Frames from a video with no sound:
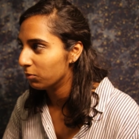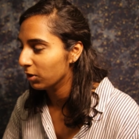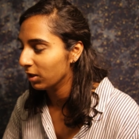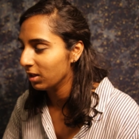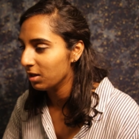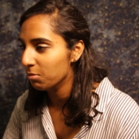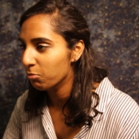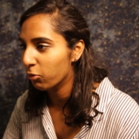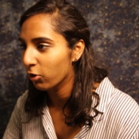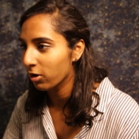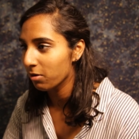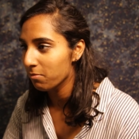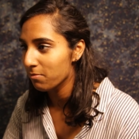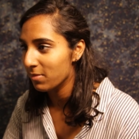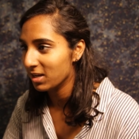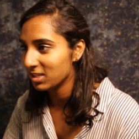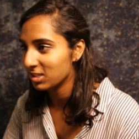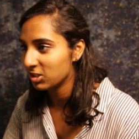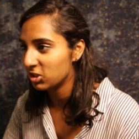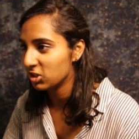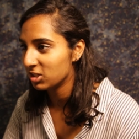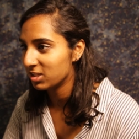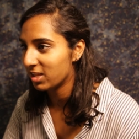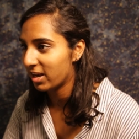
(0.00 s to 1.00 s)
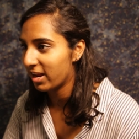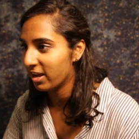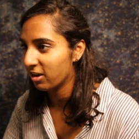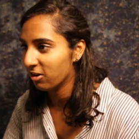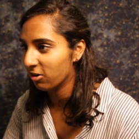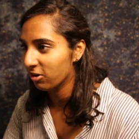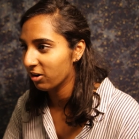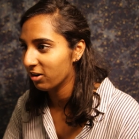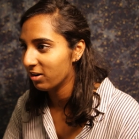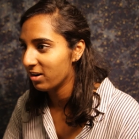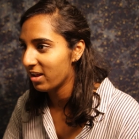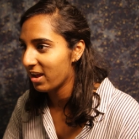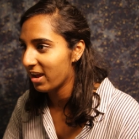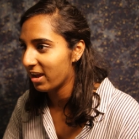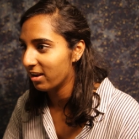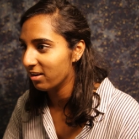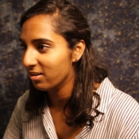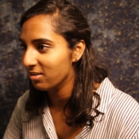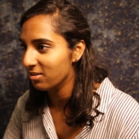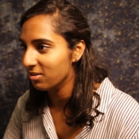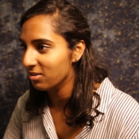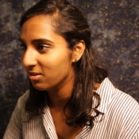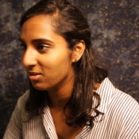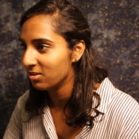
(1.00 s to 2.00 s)
really important messages that I heard
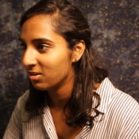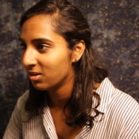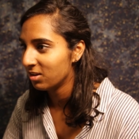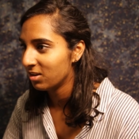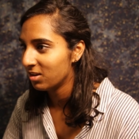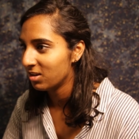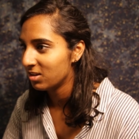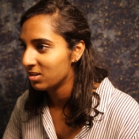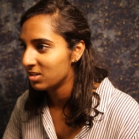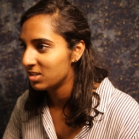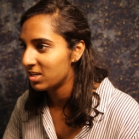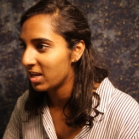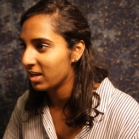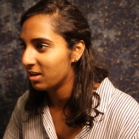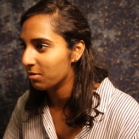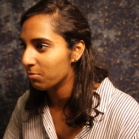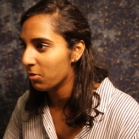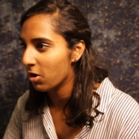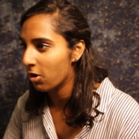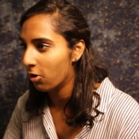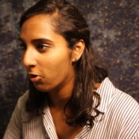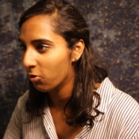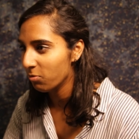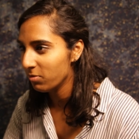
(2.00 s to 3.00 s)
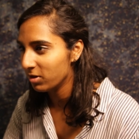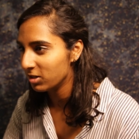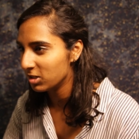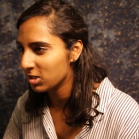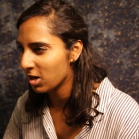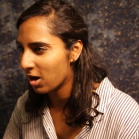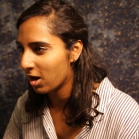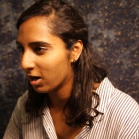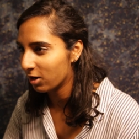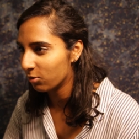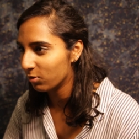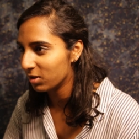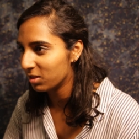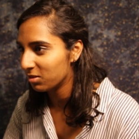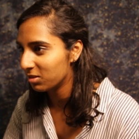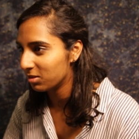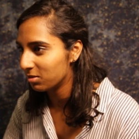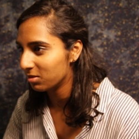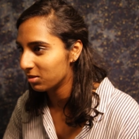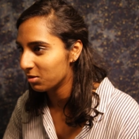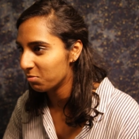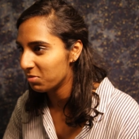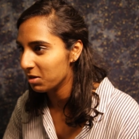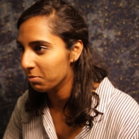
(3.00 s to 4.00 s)
and take them home and talk
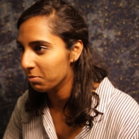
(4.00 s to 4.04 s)
with the